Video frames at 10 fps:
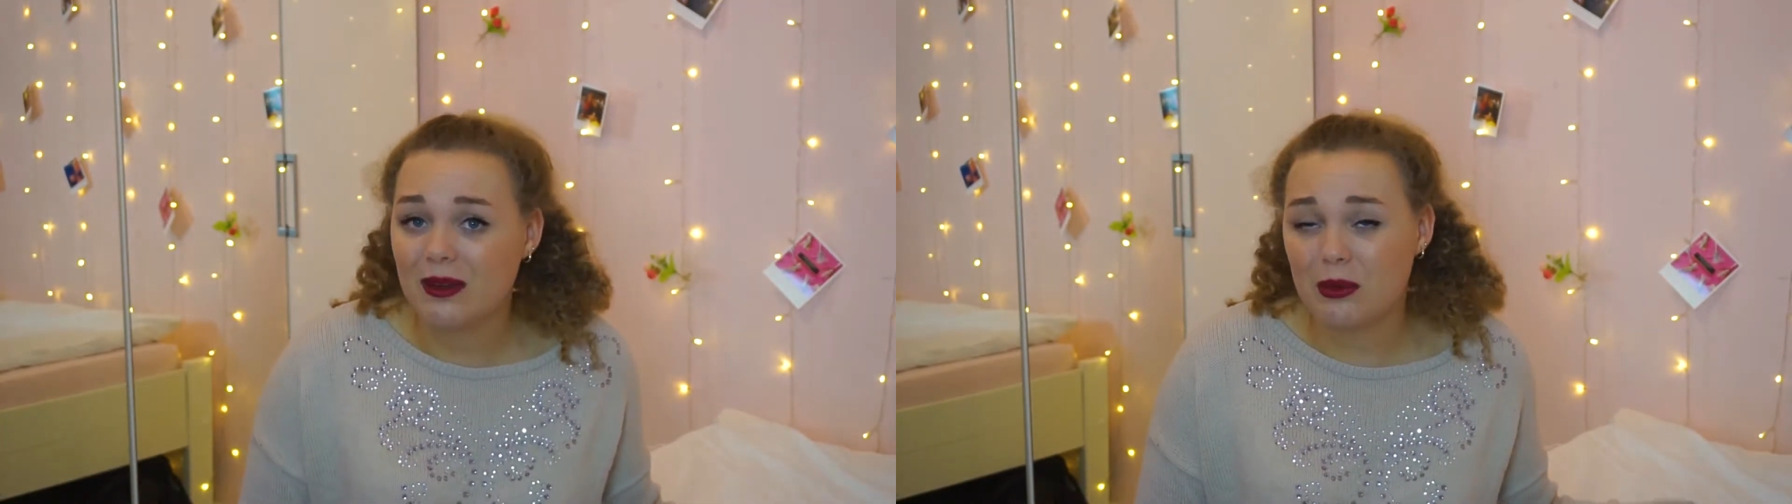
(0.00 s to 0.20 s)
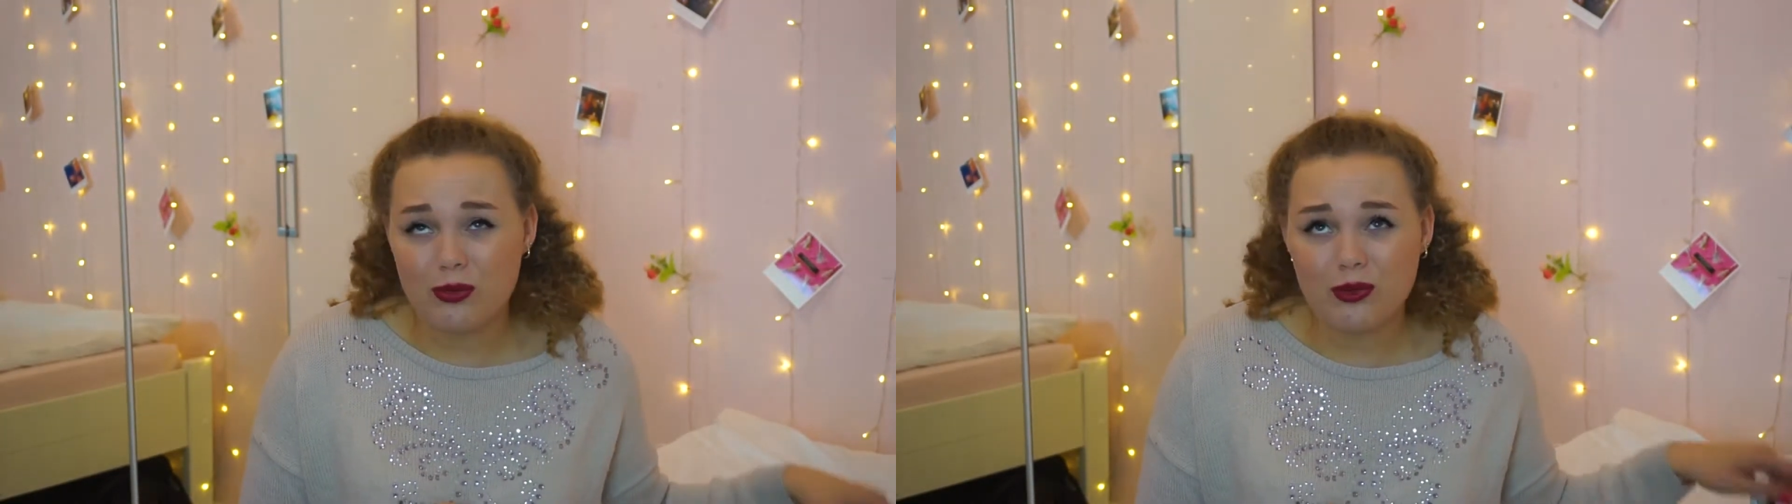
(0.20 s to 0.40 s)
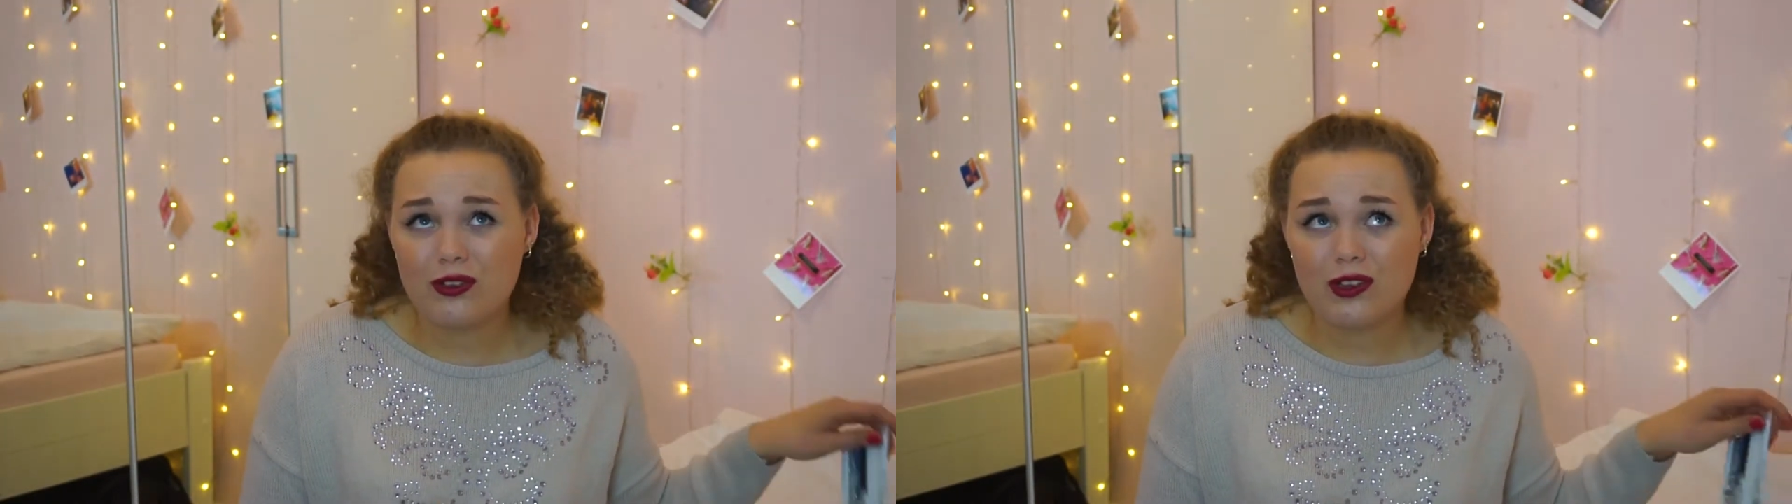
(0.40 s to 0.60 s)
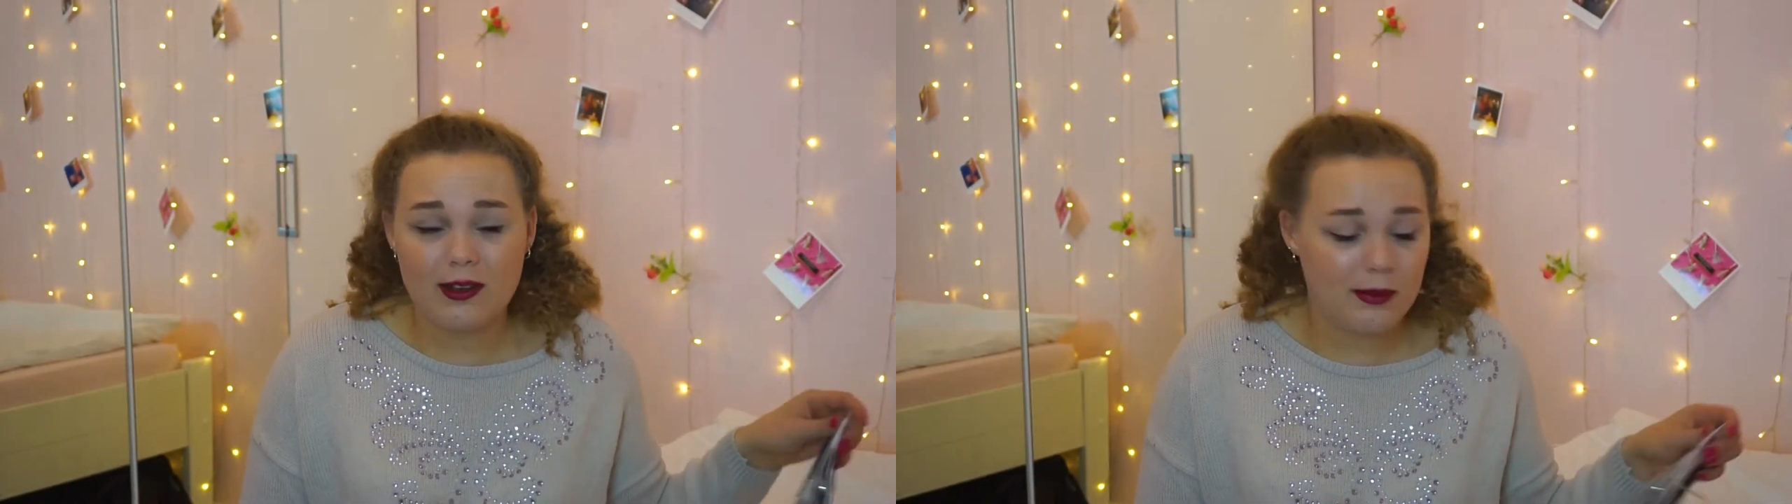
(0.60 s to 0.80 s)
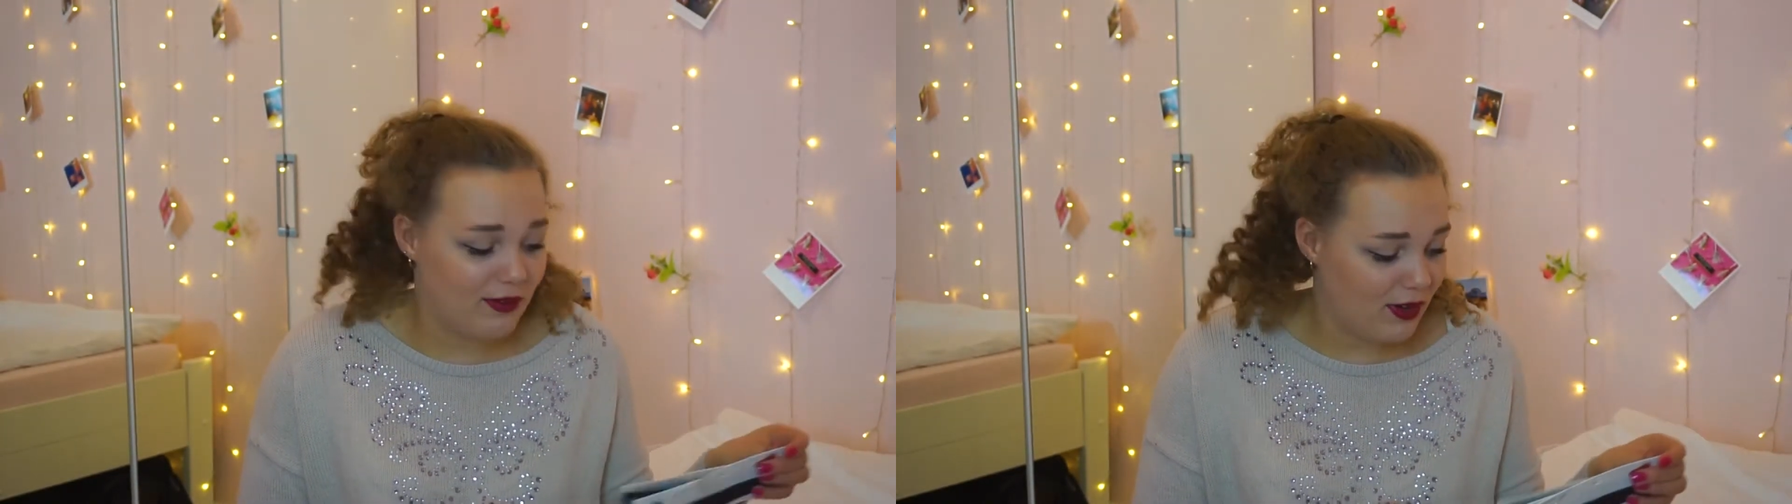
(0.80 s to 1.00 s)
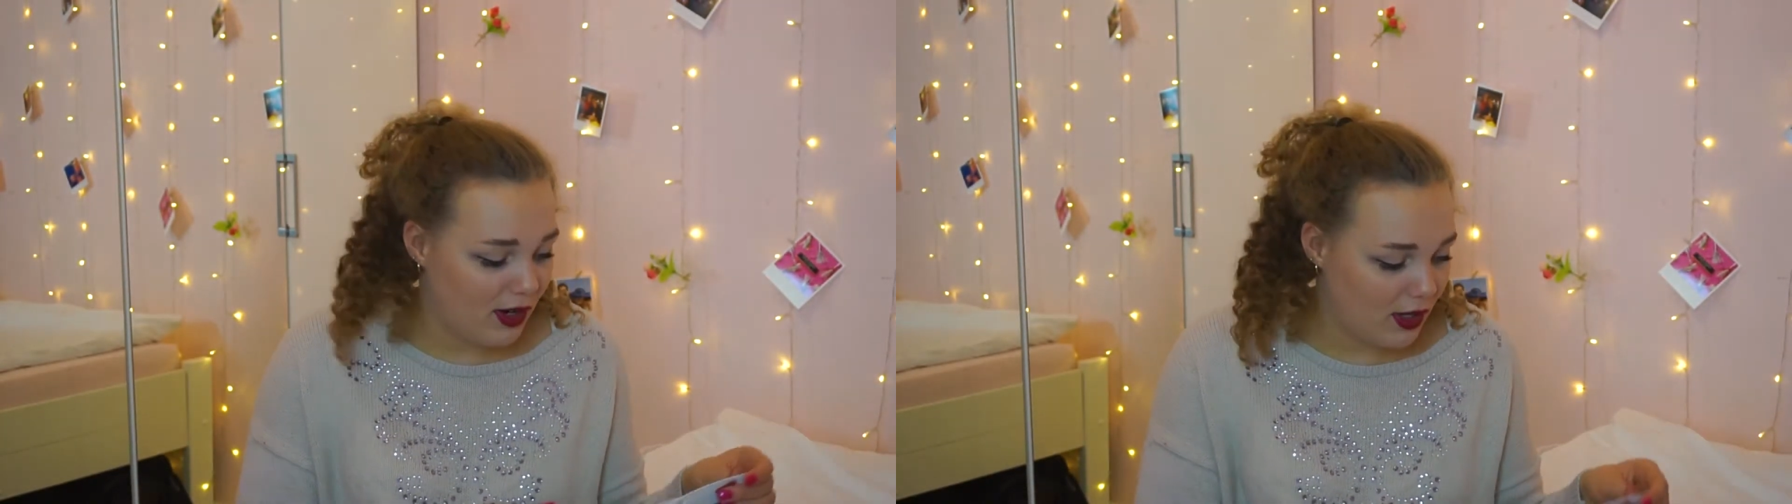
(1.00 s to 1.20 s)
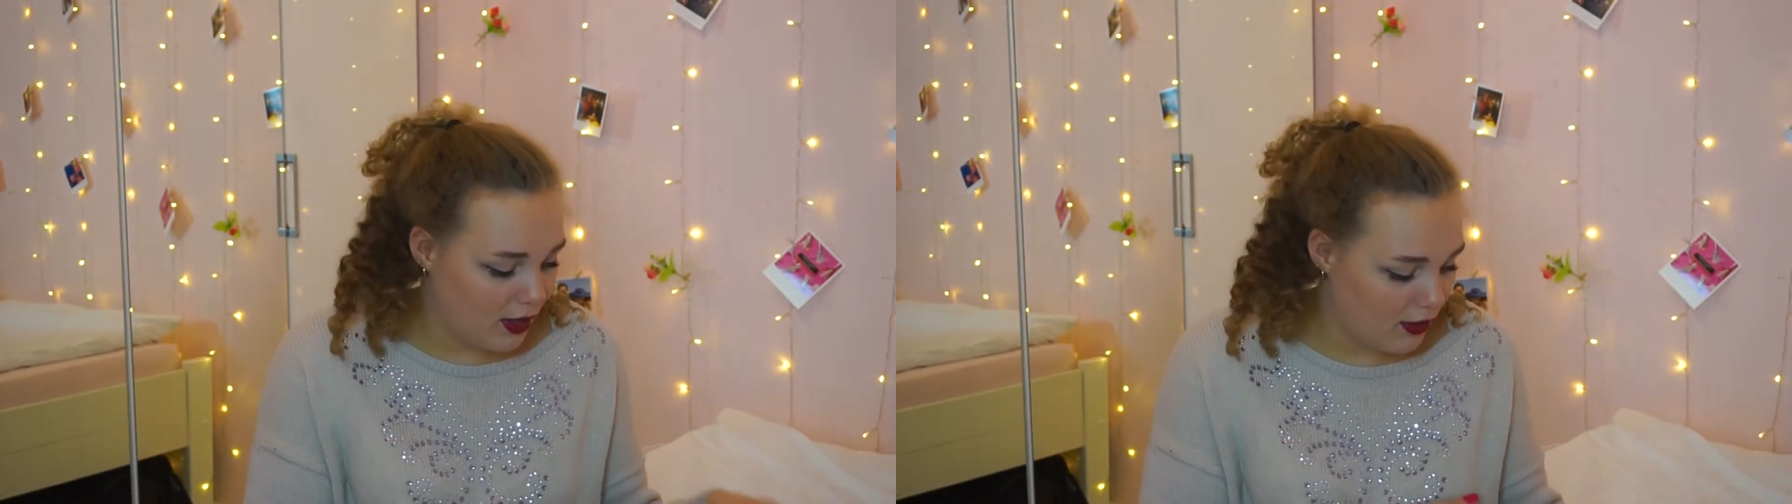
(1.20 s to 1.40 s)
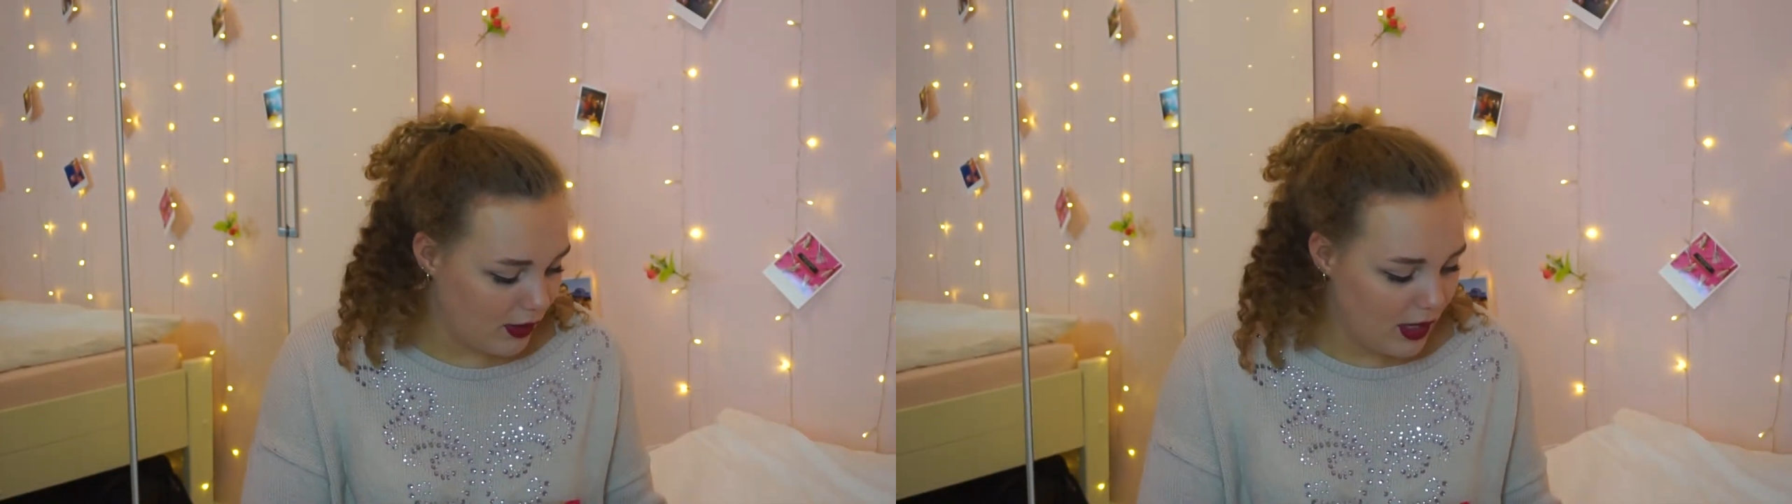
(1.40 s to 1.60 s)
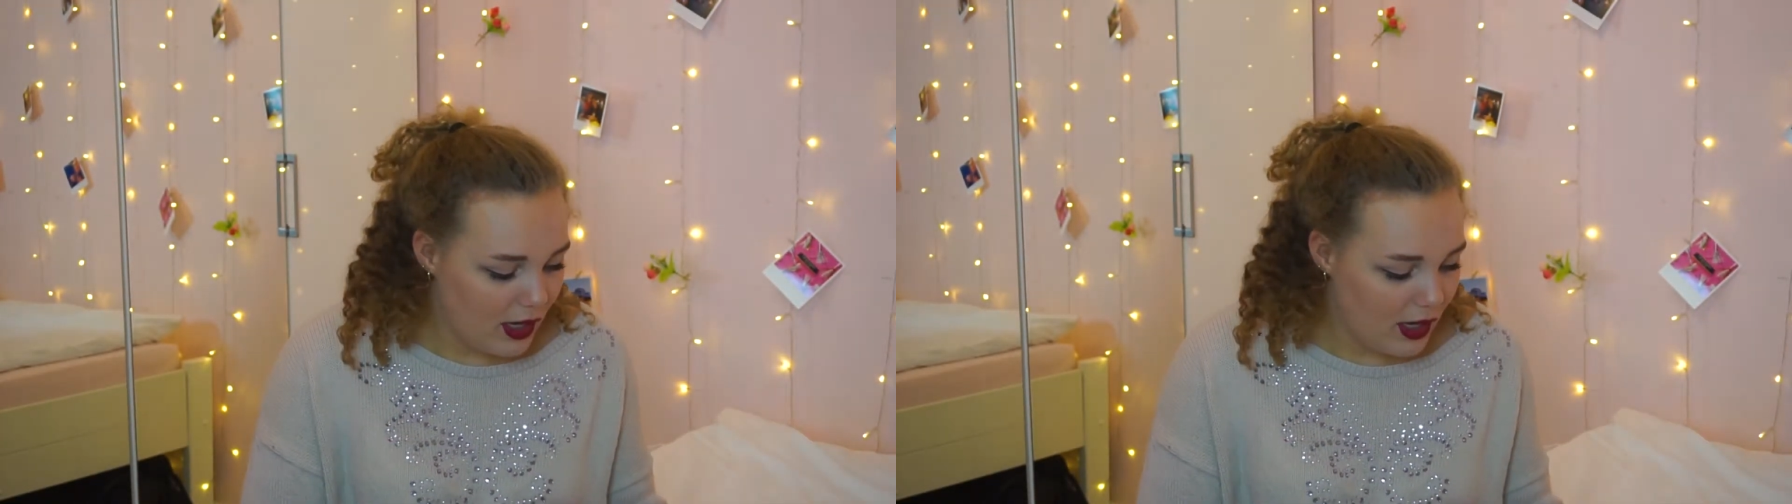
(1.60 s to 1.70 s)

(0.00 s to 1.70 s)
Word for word: which would still have been very good.